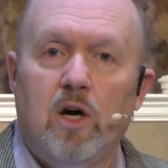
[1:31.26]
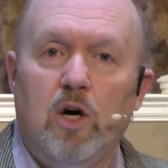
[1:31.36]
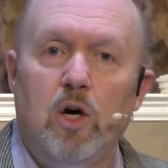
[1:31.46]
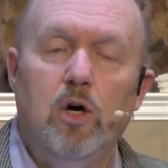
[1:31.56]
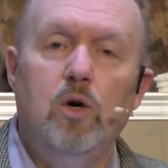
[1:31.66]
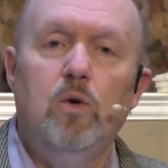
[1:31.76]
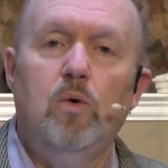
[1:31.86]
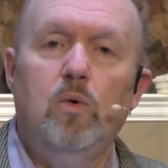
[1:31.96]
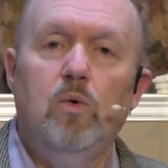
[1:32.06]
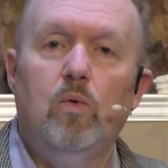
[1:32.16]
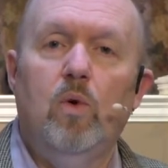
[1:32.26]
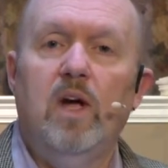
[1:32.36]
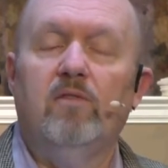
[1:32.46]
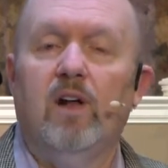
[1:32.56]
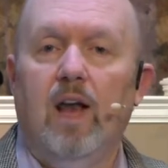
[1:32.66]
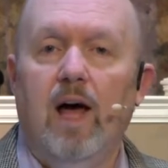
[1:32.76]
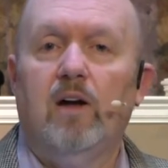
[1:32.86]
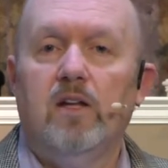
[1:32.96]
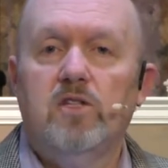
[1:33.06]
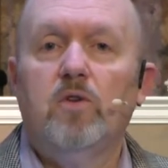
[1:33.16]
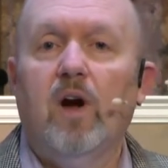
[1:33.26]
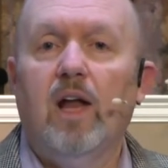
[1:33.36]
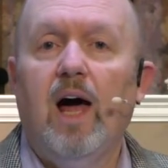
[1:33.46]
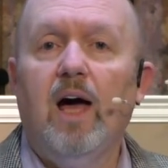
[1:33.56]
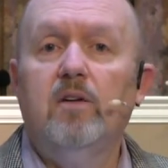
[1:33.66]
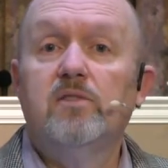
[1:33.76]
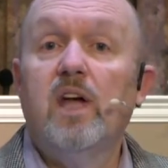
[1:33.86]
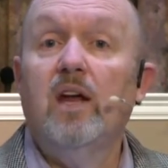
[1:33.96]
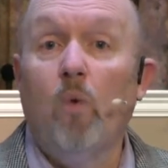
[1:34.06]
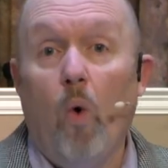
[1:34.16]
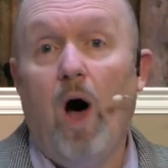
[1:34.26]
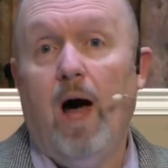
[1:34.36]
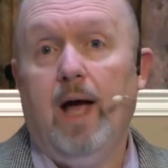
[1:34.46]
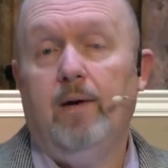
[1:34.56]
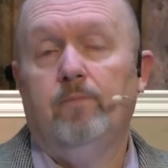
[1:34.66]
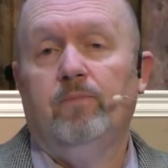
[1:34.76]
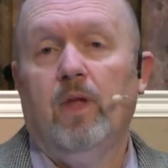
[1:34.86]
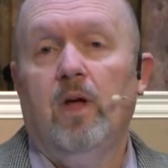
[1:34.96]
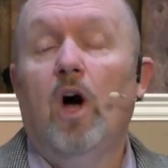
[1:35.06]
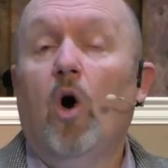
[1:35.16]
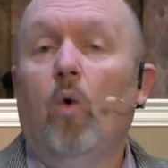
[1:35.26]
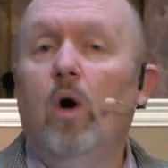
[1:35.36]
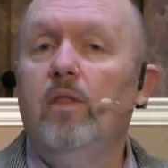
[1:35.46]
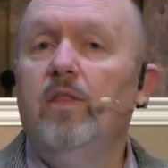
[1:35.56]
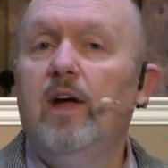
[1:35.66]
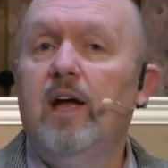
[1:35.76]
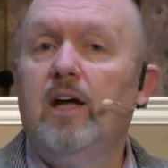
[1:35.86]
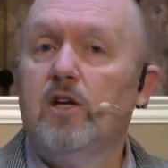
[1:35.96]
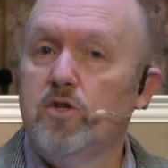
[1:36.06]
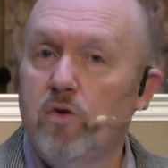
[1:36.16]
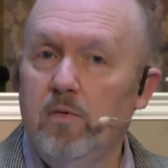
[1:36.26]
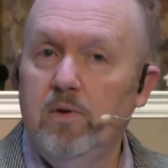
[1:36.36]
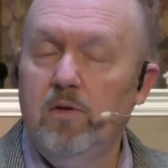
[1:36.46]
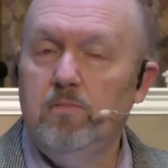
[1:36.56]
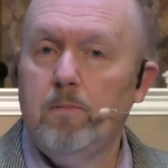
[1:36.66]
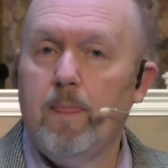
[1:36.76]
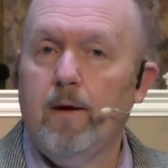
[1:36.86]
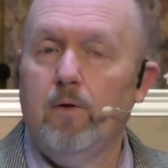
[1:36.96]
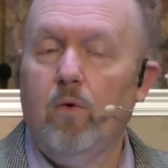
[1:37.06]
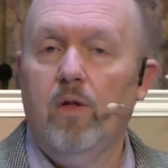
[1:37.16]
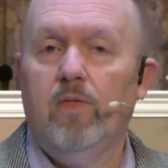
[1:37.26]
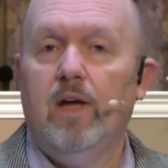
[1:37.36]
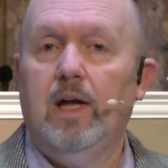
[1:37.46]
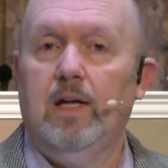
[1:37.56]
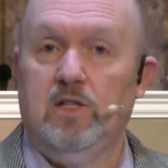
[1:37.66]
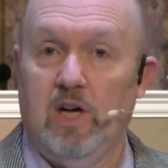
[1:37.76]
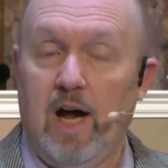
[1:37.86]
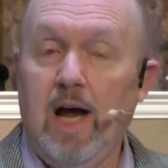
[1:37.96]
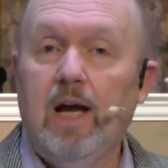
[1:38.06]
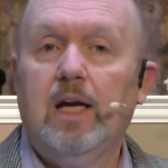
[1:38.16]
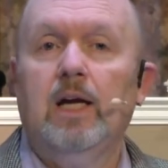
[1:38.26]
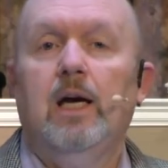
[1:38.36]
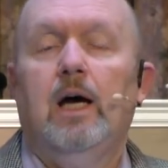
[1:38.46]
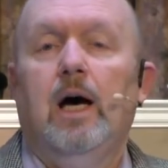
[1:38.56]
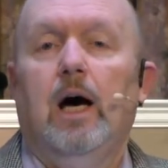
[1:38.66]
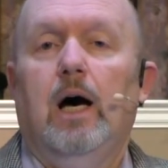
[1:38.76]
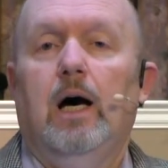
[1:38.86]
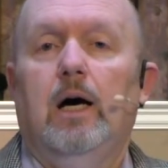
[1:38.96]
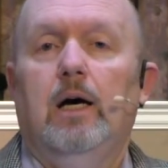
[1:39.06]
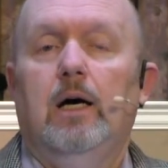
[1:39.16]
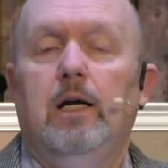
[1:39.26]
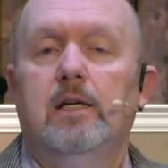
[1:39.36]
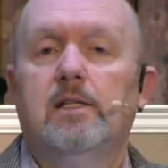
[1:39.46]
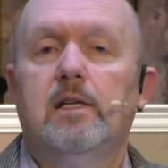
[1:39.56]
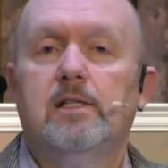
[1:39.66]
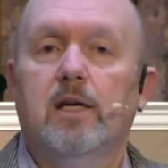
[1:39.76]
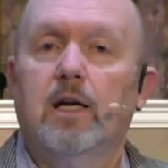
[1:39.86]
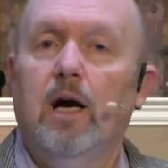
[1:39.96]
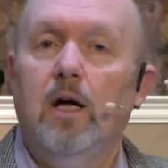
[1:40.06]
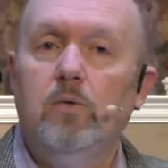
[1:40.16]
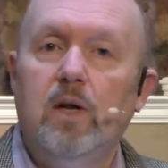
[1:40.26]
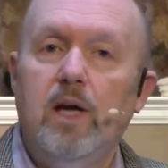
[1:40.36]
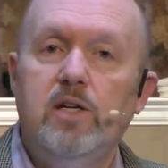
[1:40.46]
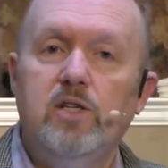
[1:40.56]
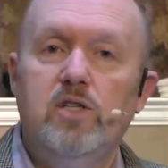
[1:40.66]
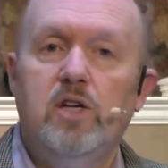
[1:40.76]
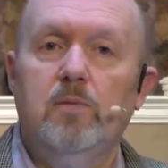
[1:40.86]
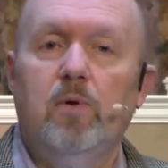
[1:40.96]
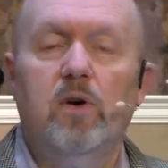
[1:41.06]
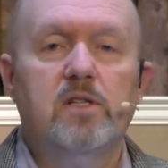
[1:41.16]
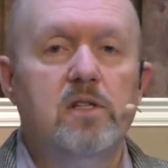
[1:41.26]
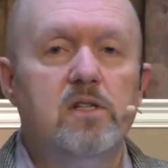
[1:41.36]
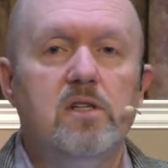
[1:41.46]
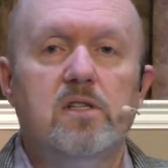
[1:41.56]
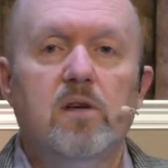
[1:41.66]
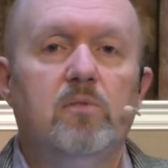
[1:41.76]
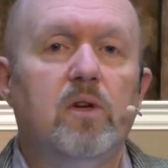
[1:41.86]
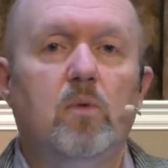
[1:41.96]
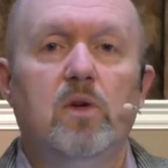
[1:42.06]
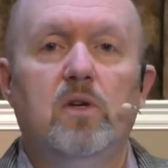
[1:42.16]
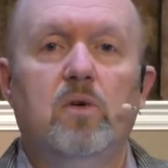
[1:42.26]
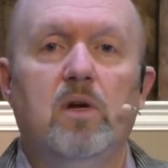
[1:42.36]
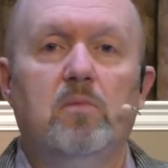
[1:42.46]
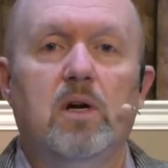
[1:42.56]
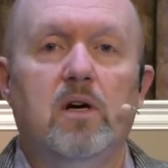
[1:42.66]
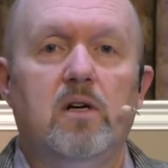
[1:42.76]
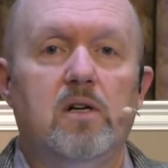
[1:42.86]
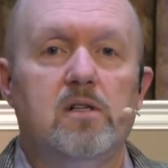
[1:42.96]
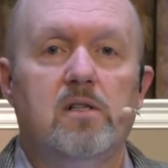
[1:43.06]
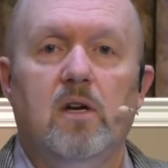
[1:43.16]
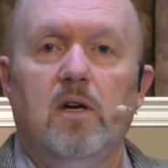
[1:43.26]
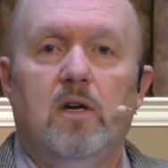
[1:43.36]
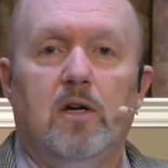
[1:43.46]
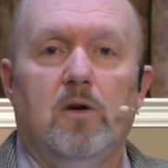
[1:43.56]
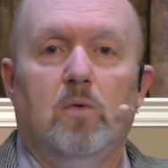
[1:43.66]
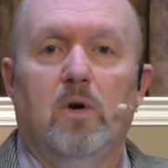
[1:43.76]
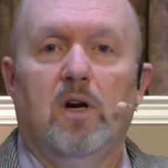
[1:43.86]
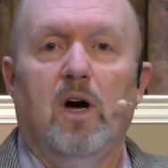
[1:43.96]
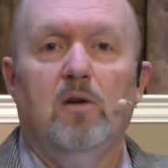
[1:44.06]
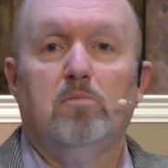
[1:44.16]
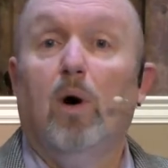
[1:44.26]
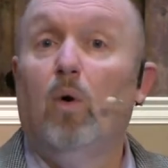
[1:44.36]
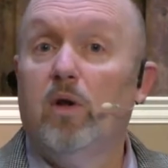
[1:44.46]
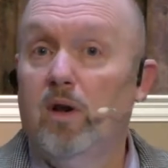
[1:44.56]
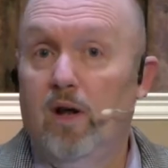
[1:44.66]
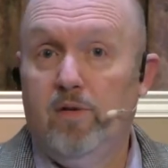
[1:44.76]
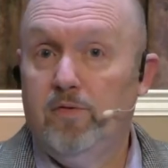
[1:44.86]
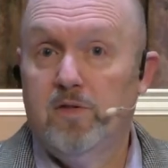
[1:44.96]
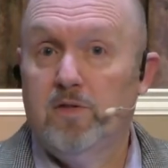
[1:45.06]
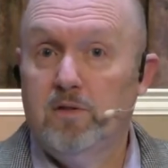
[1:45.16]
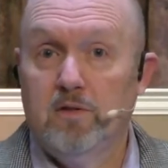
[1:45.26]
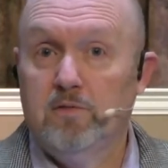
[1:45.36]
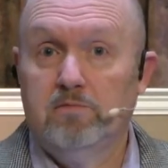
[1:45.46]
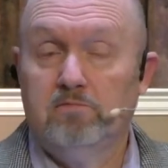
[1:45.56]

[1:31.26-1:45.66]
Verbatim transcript: who we have allowed into our lives and why. What they contribute, what they take. Uh, is this a God relationship or is this just something we're doing because we're not bold enough to